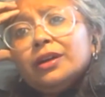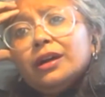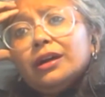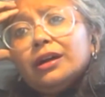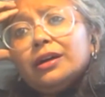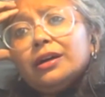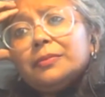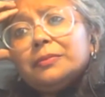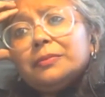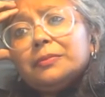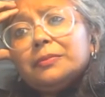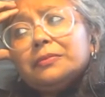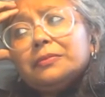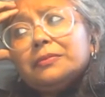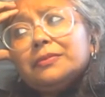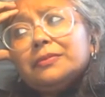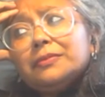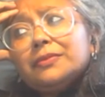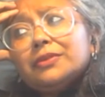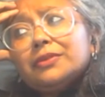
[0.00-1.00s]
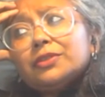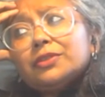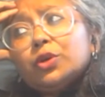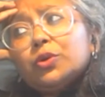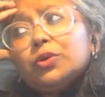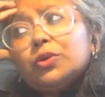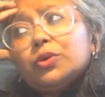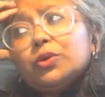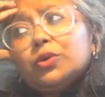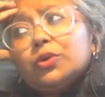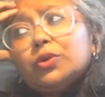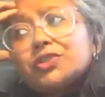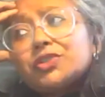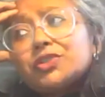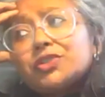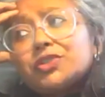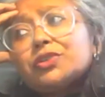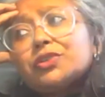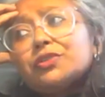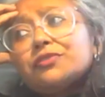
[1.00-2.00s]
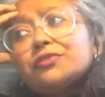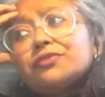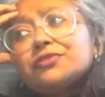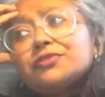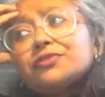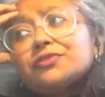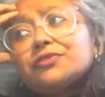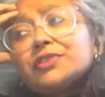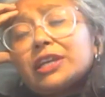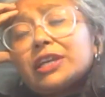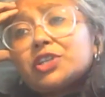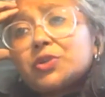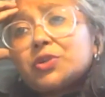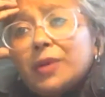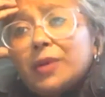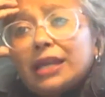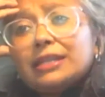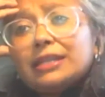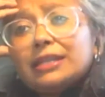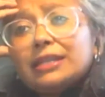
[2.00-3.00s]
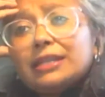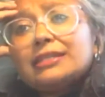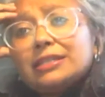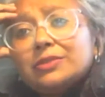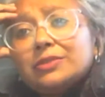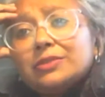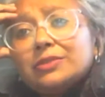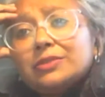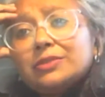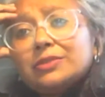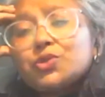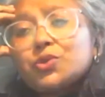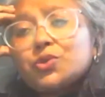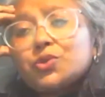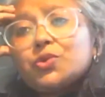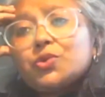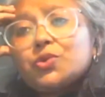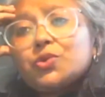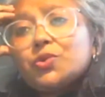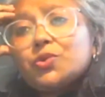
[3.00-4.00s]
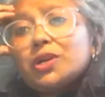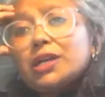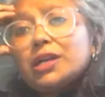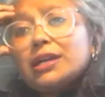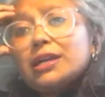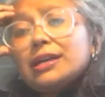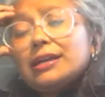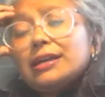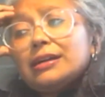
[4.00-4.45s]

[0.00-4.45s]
the whole question of sexuality, which is so